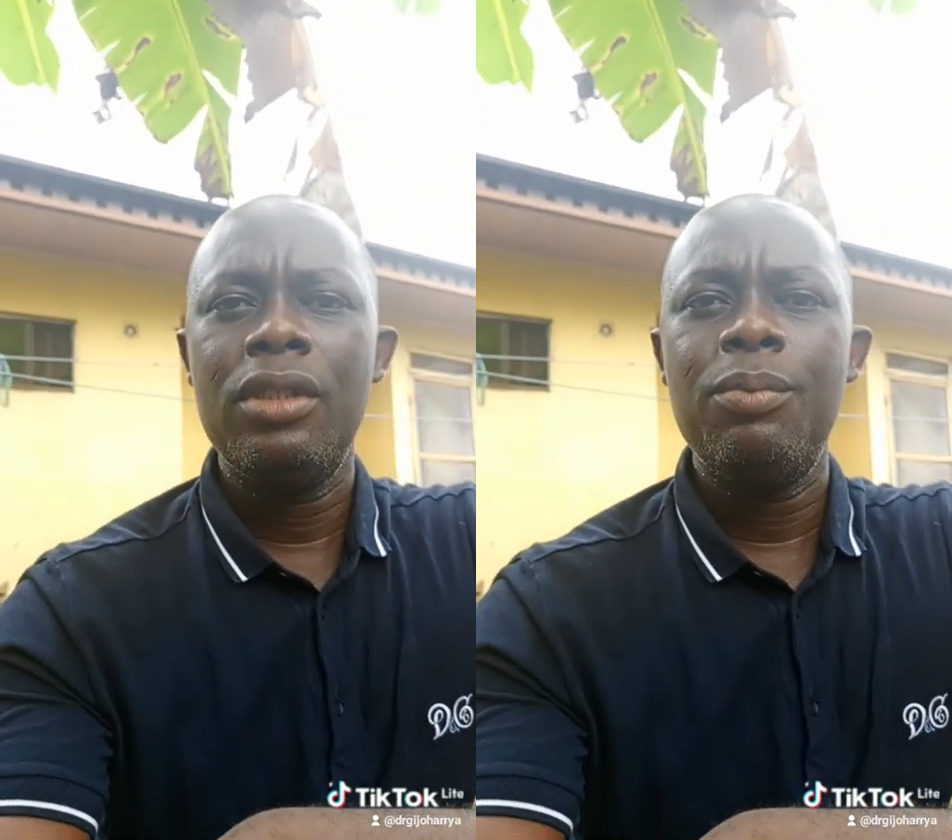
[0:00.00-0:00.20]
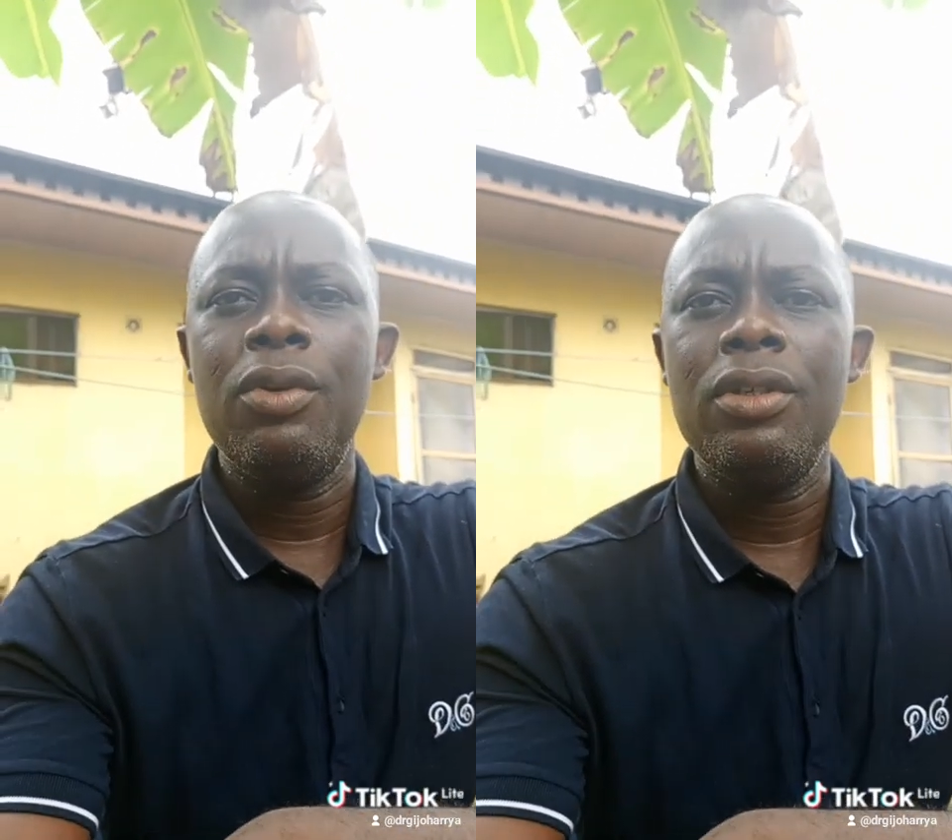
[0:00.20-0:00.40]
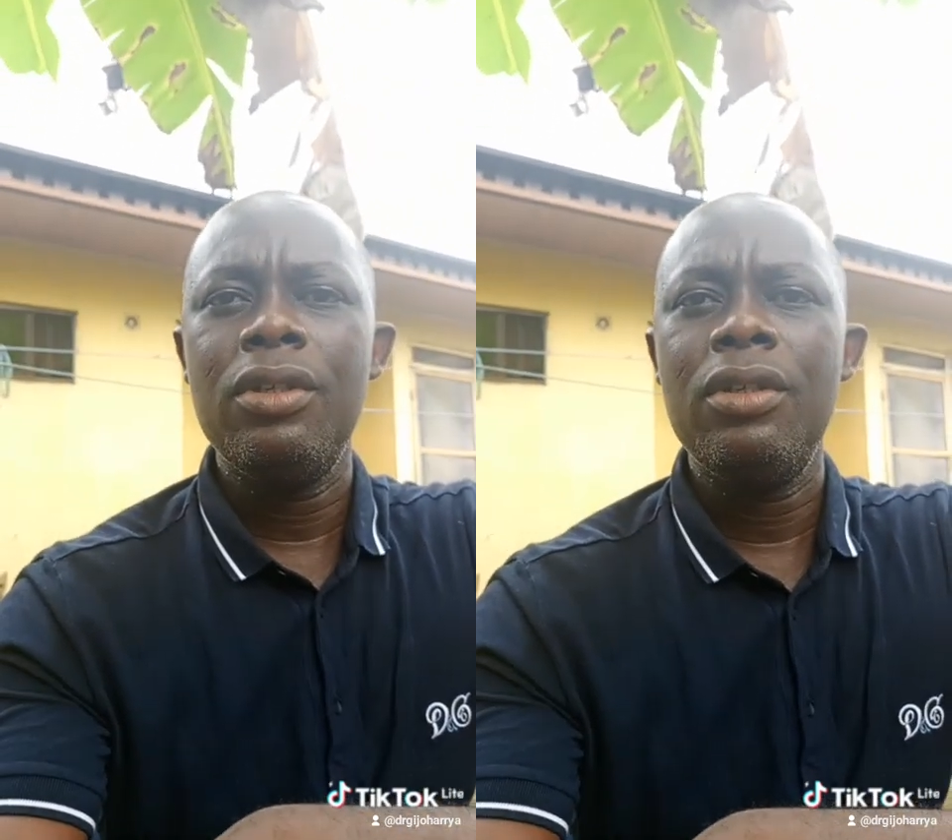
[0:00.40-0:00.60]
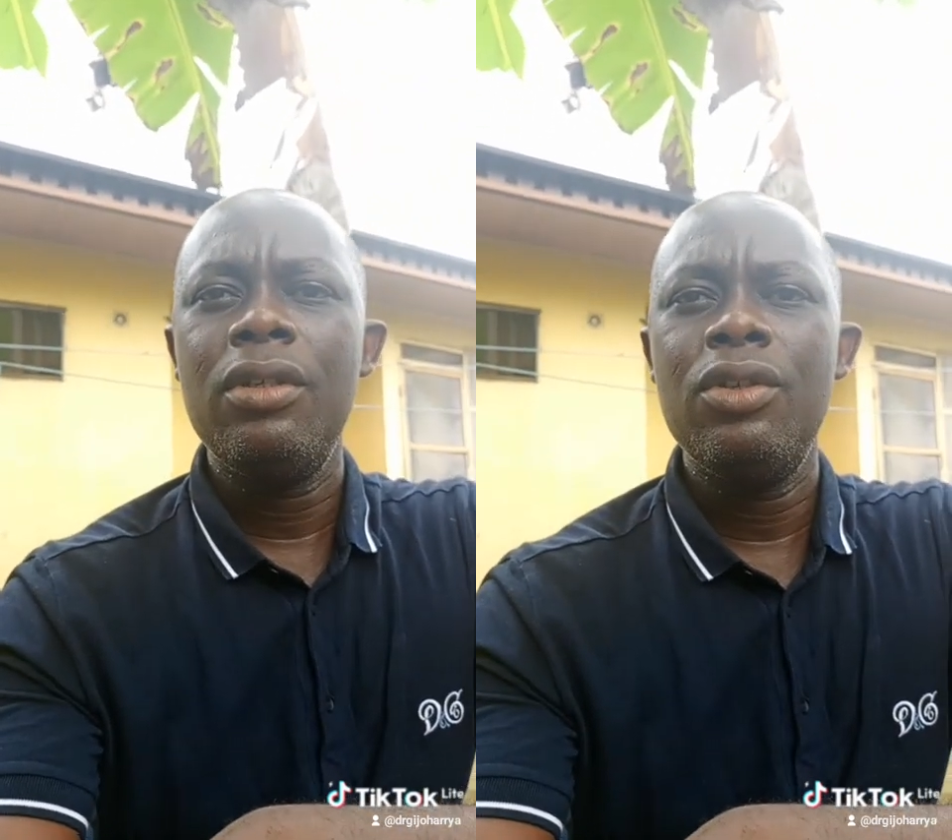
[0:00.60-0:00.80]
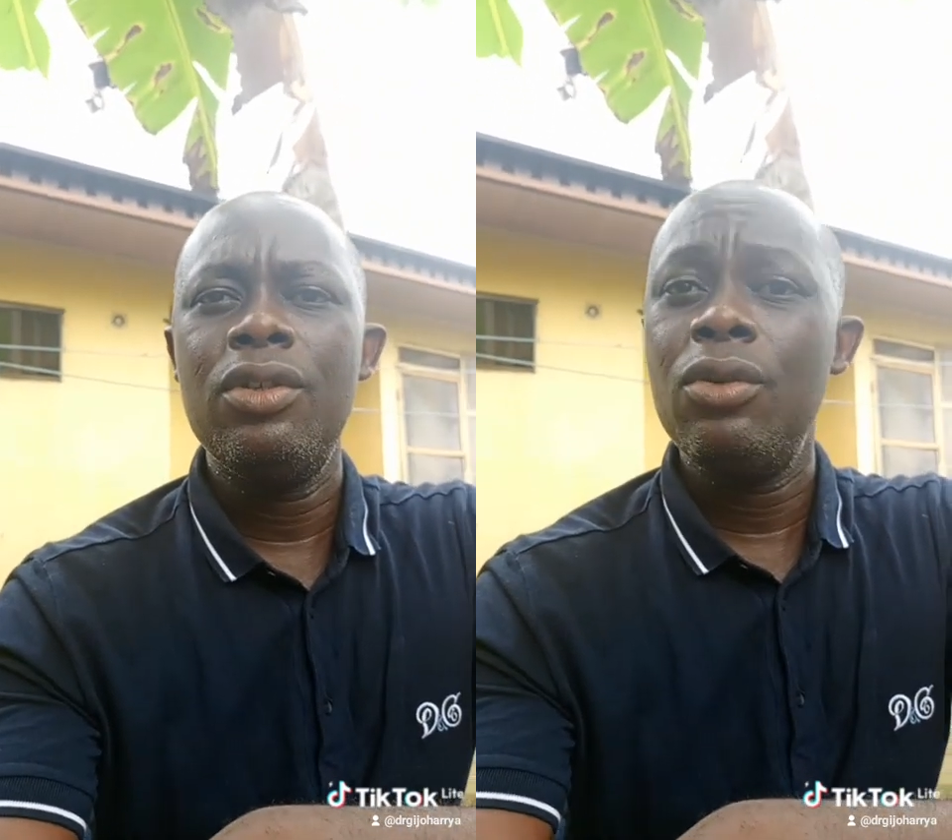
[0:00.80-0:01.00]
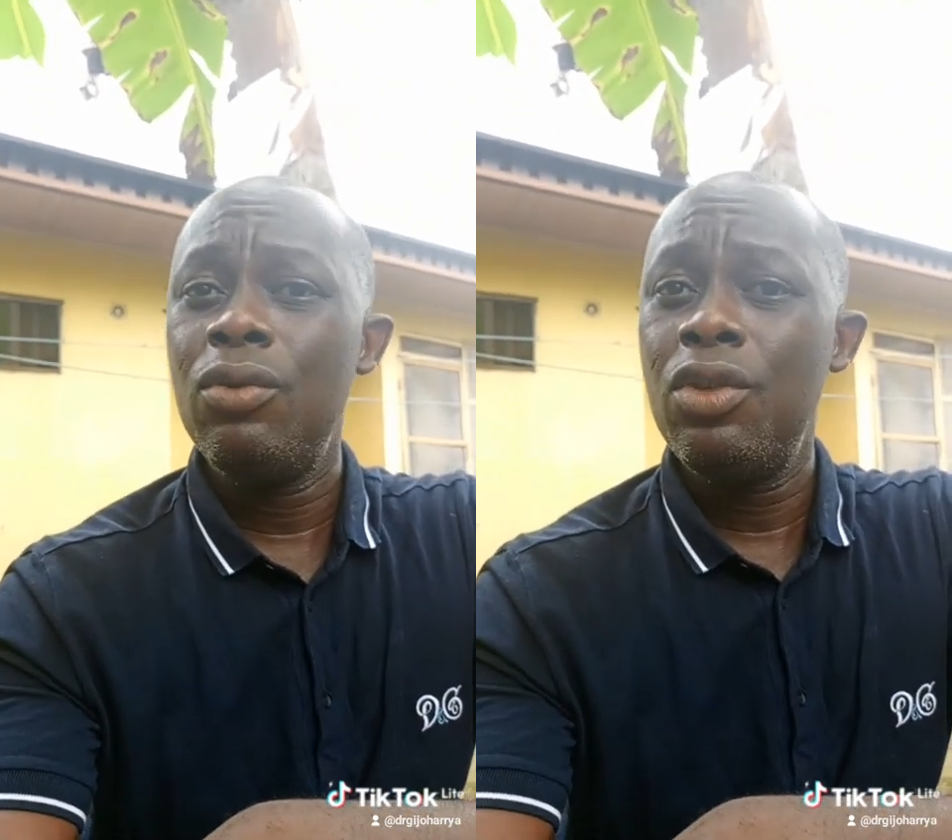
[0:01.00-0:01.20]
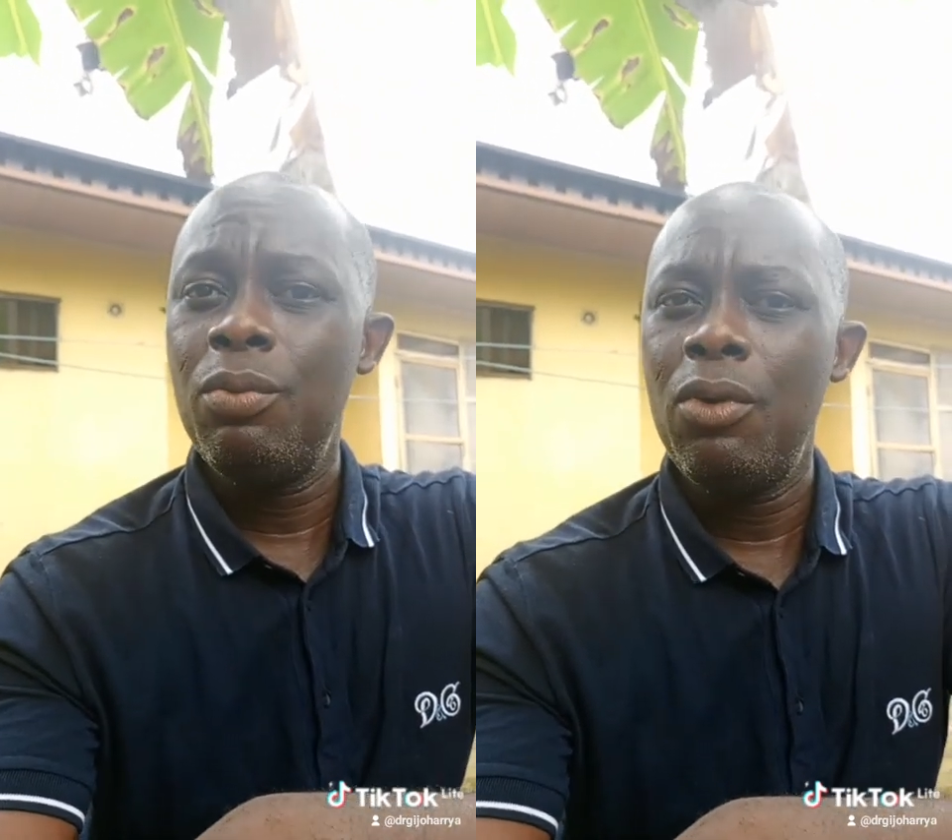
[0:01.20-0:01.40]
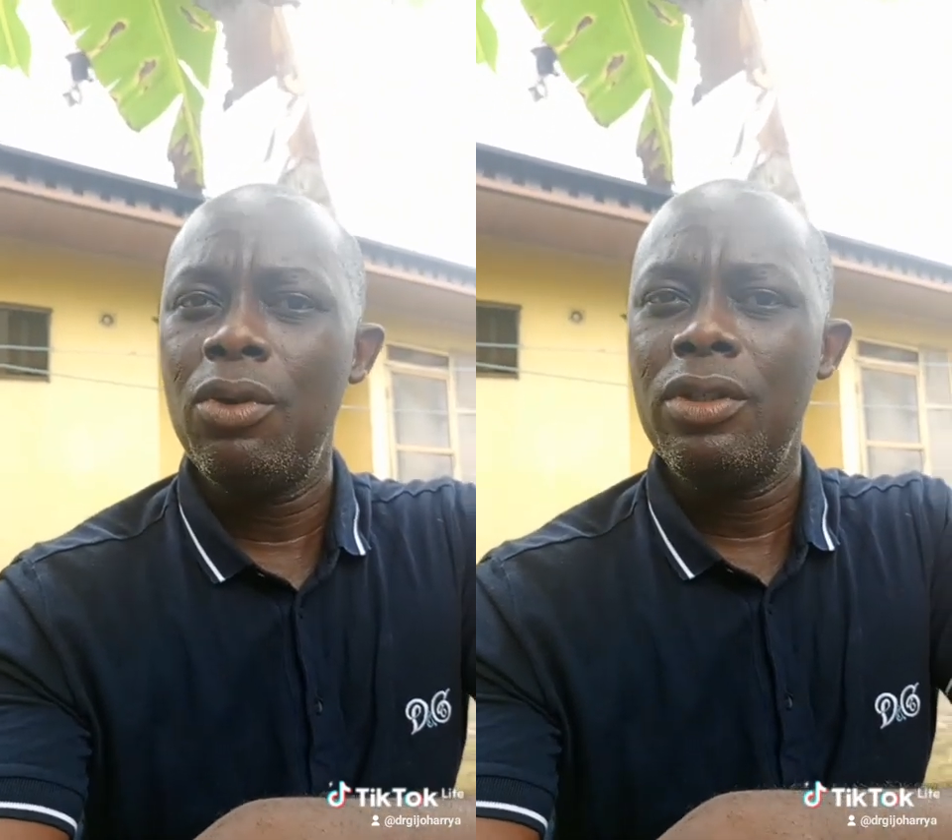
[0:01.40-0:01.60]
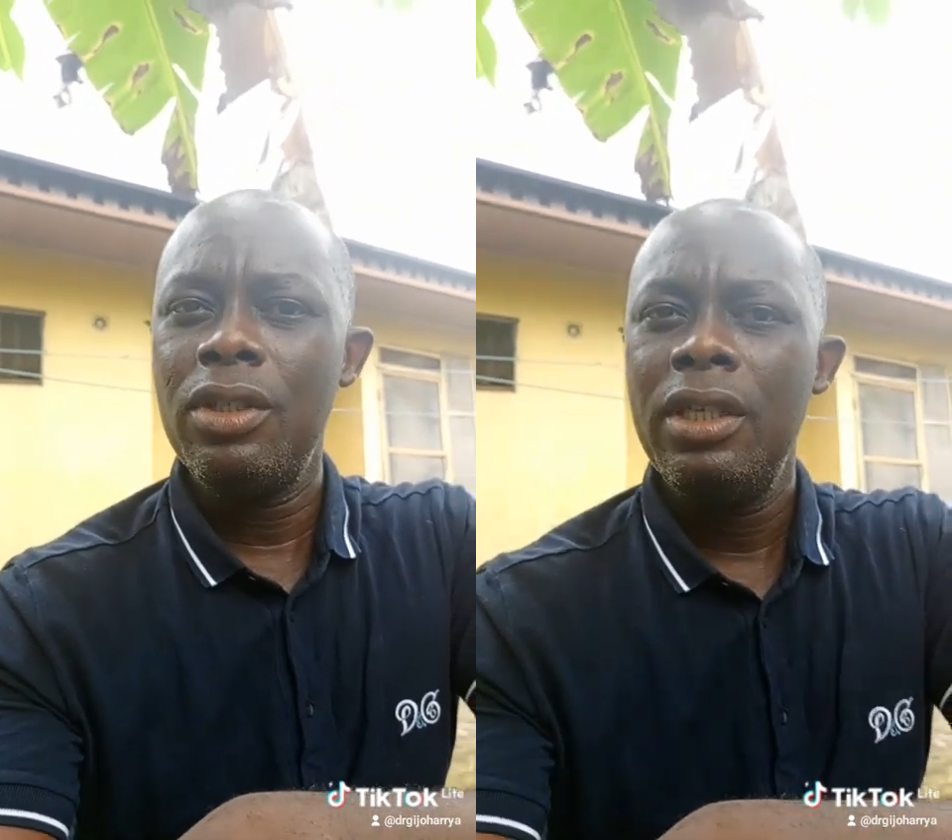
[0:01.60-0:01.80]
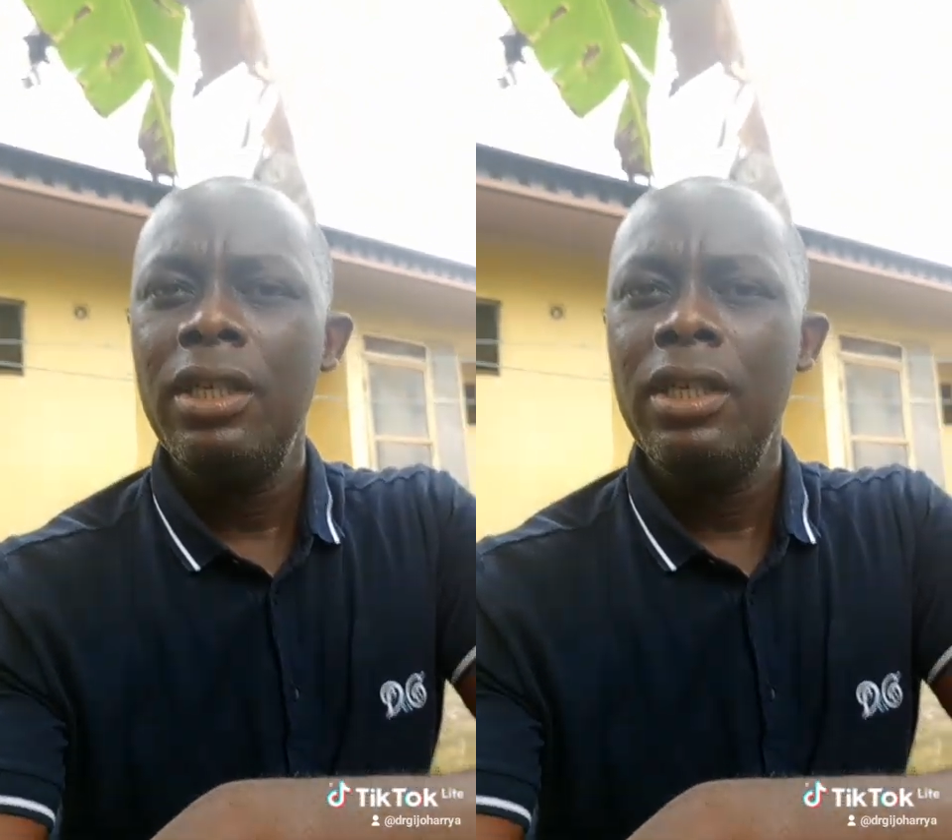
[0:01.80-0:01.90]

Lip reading: They produce zoospores.